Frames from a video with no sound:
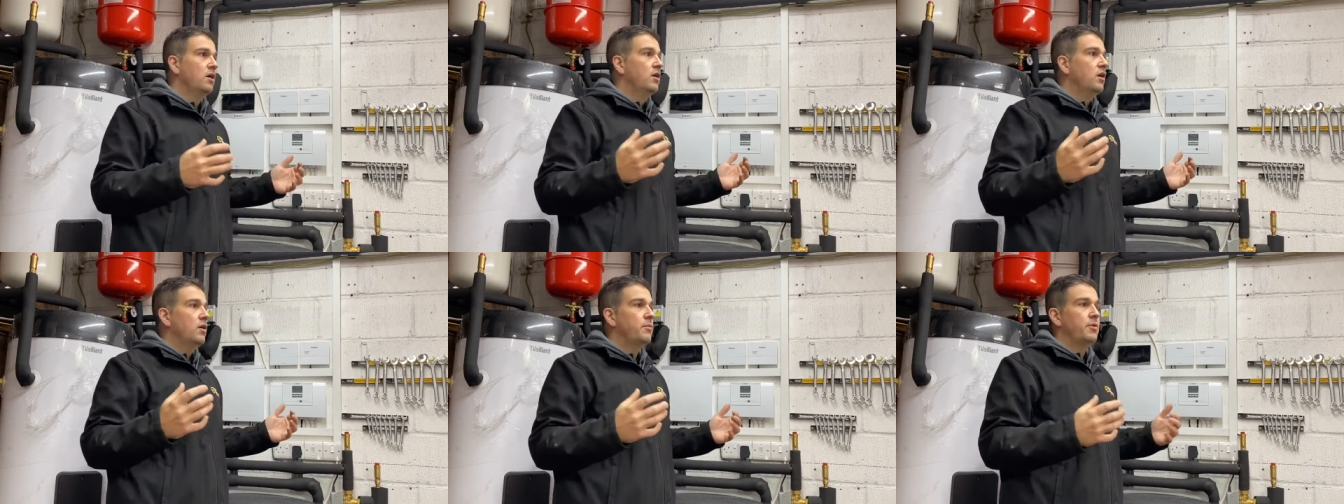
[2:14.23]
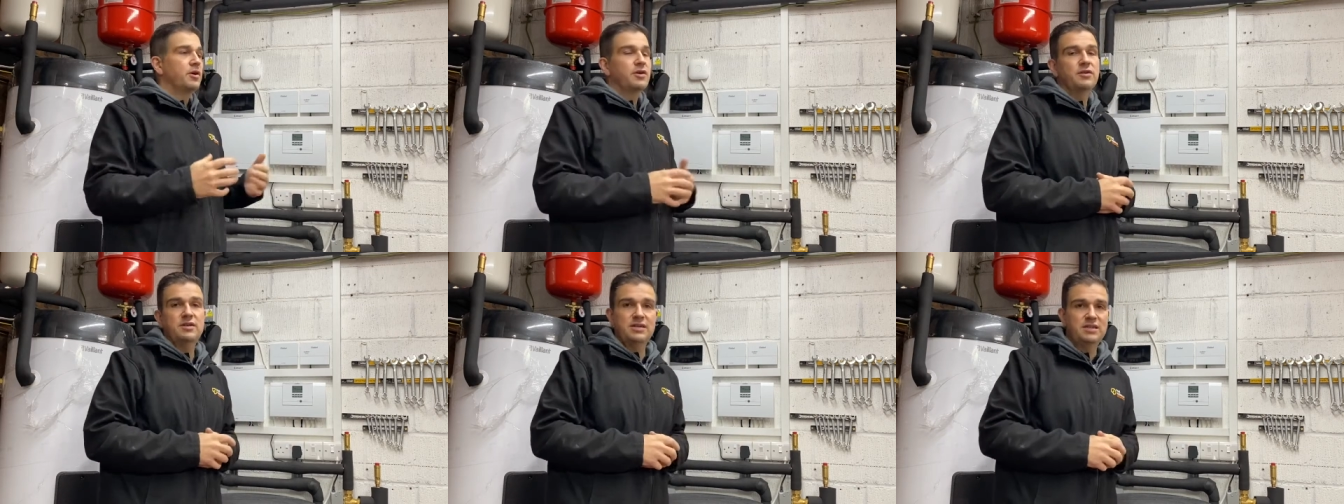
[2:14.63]
Oh my
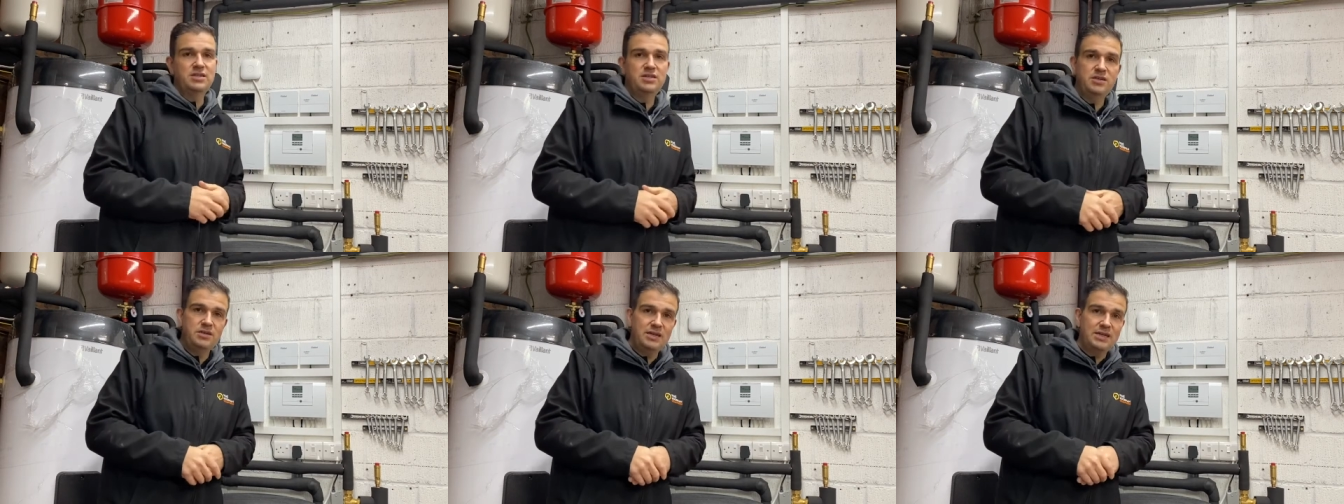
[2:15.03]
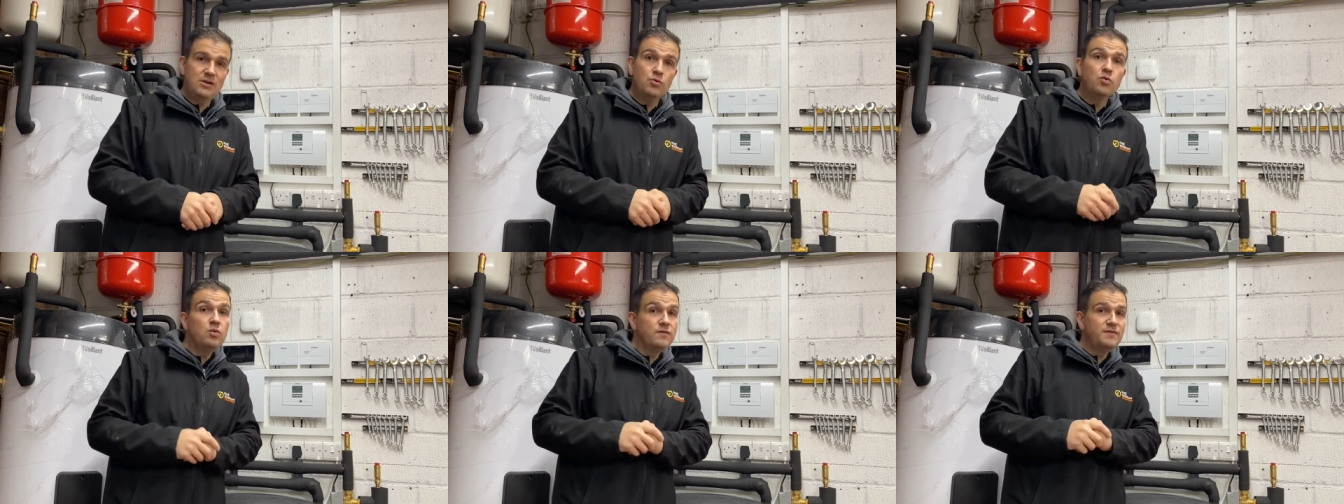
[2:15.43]
goodness, do you need
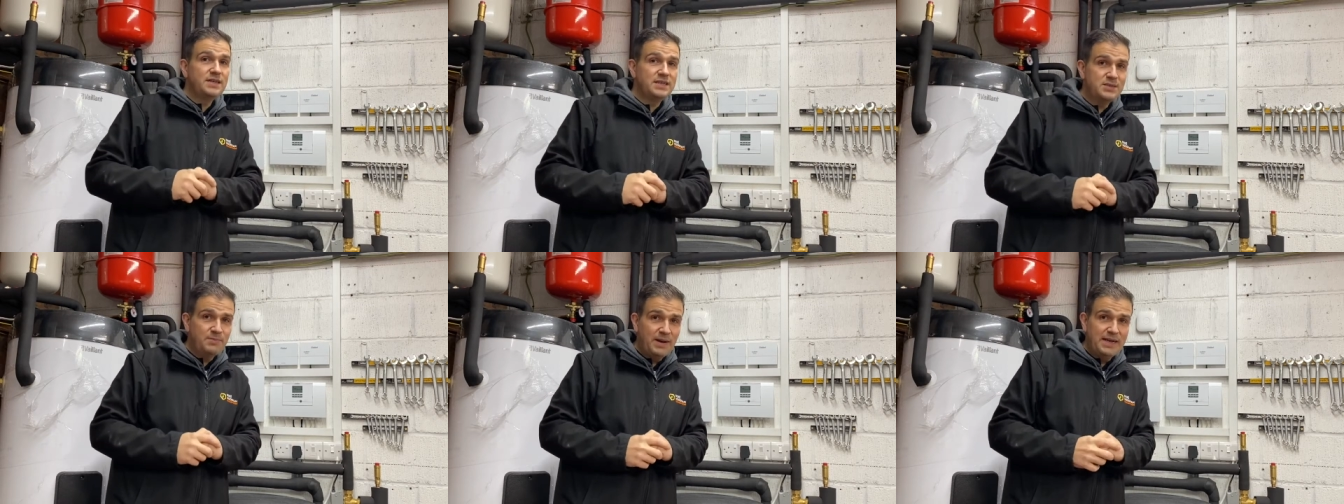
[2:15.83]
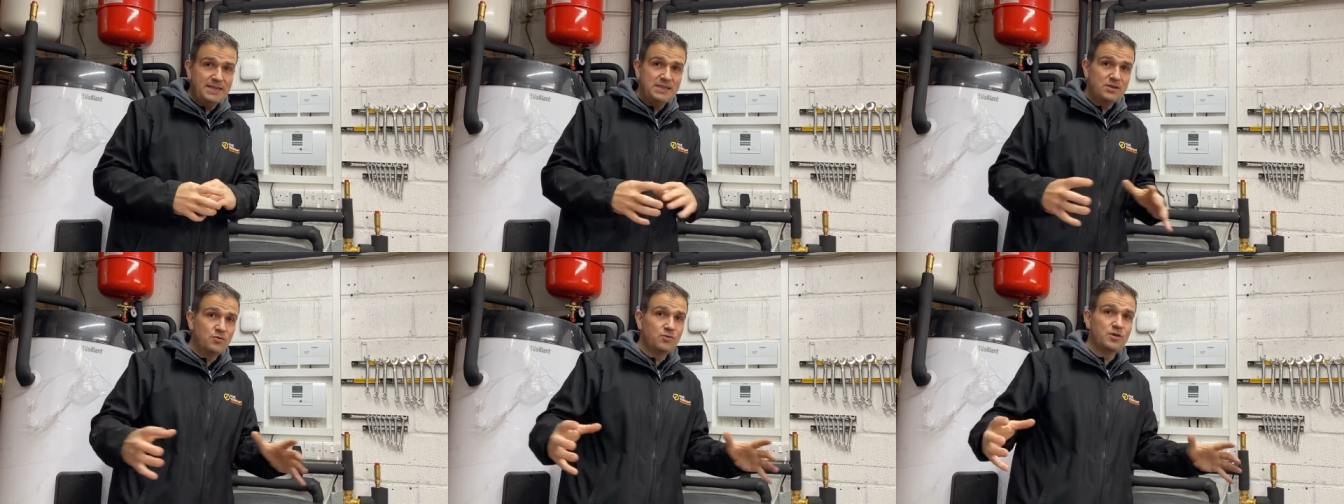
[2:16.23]
all of this space
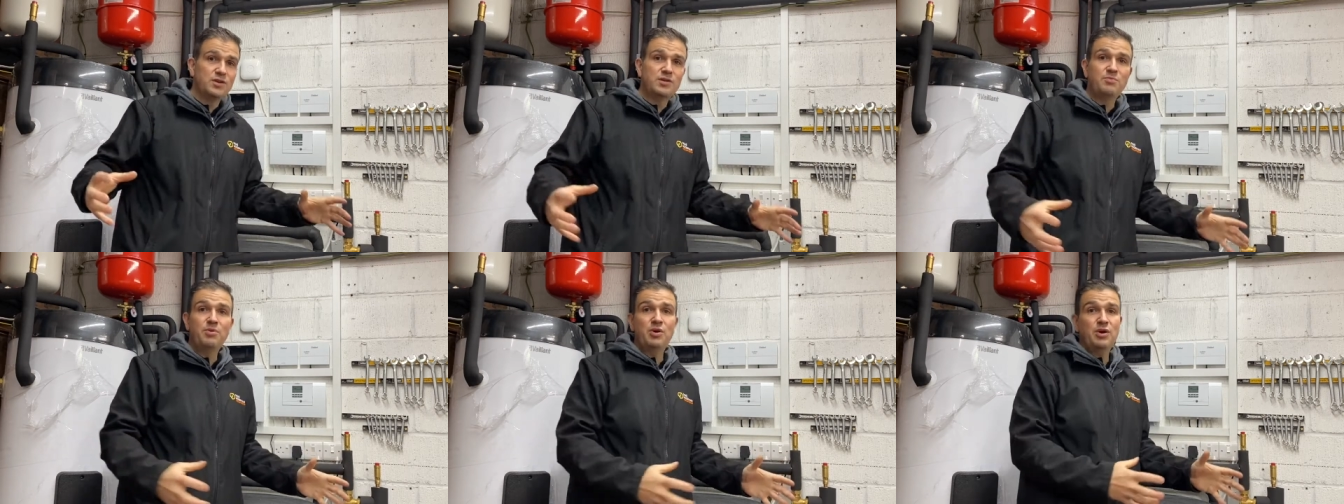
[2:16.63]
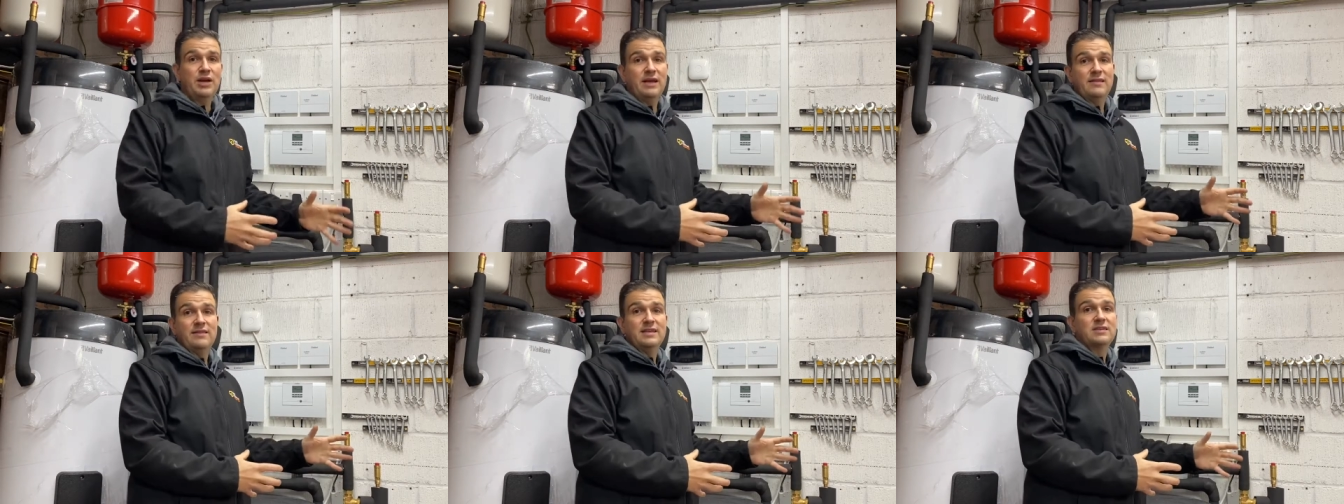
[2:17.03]
in order to put
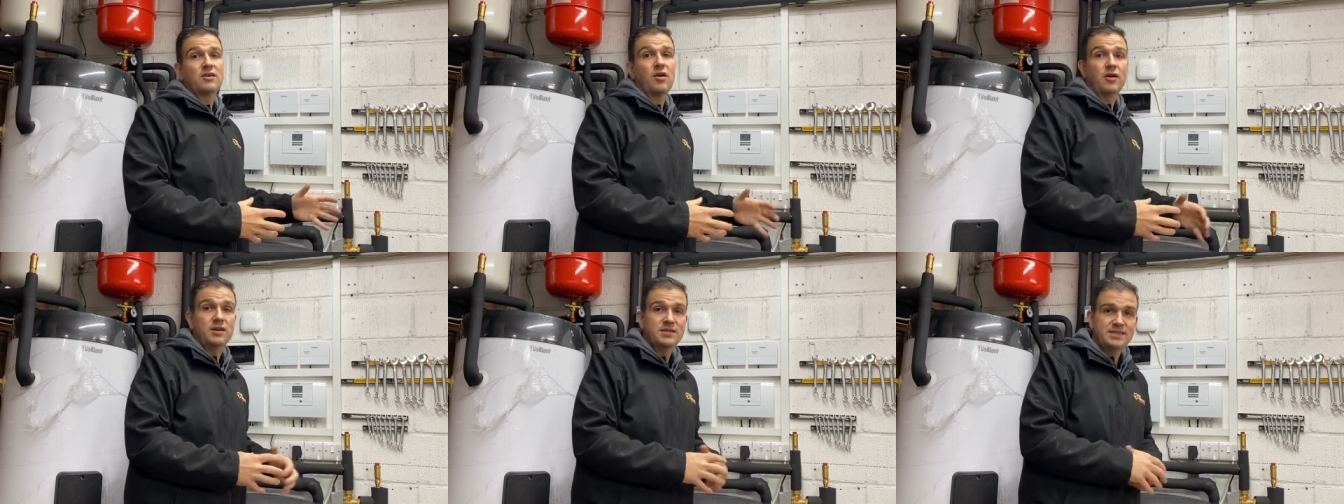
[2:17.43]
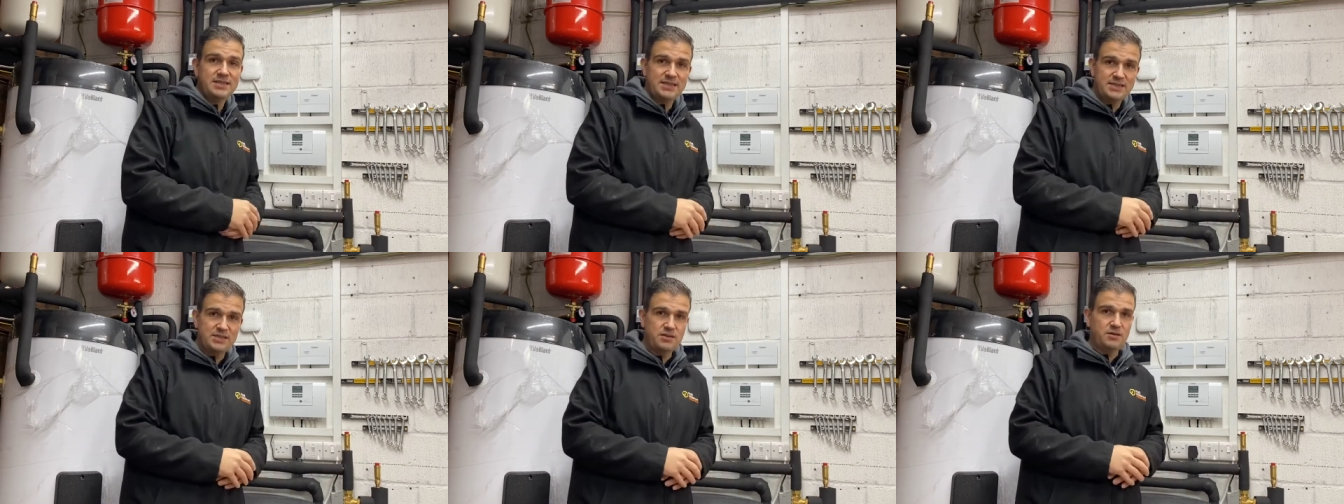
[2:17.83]
in this kind of
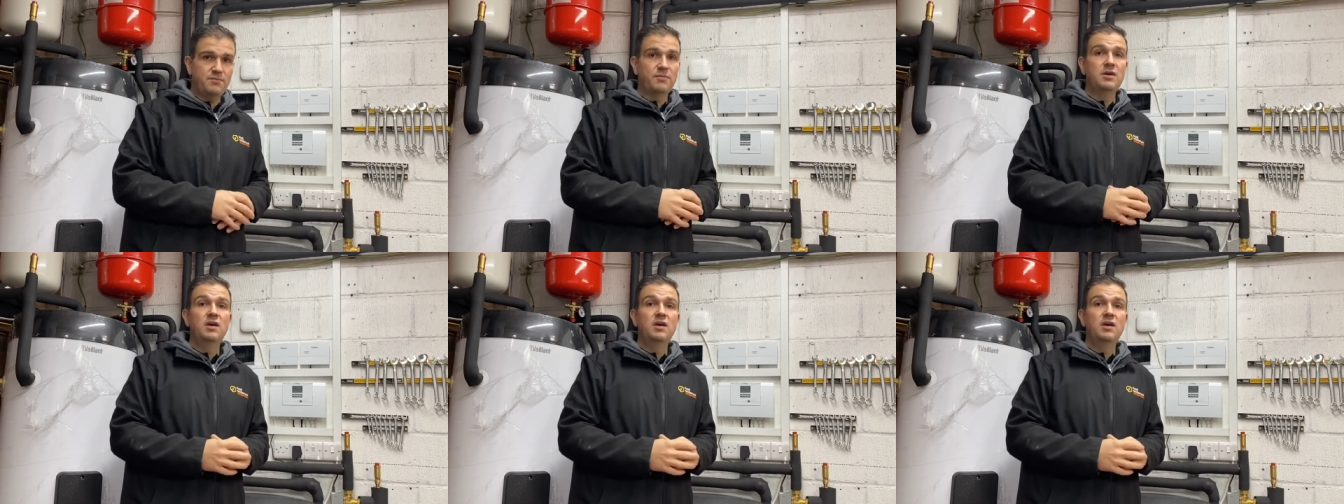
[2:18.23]
system?